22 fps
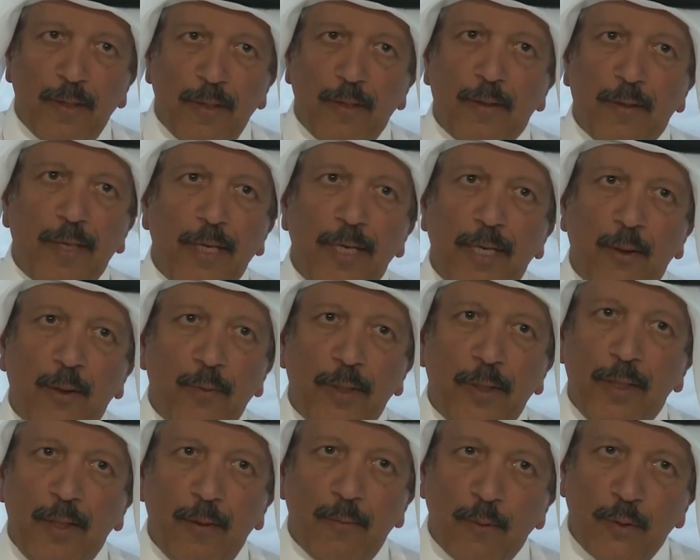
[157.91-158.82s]
or
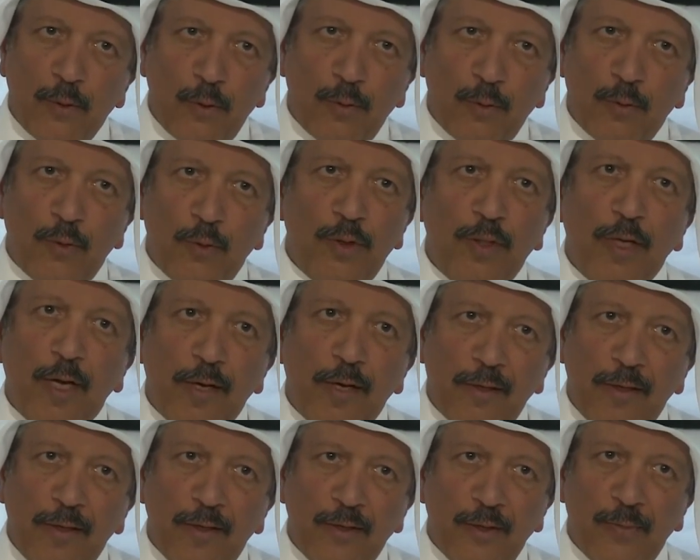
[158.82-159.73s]
anyone who wants to
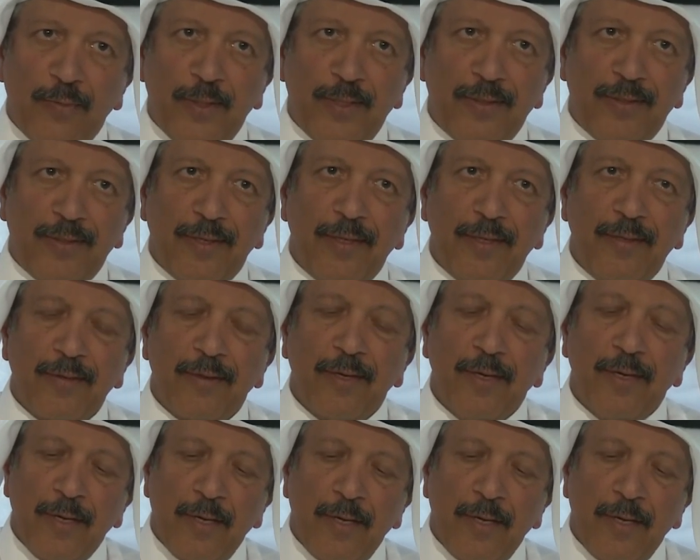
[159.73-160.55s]
start his business.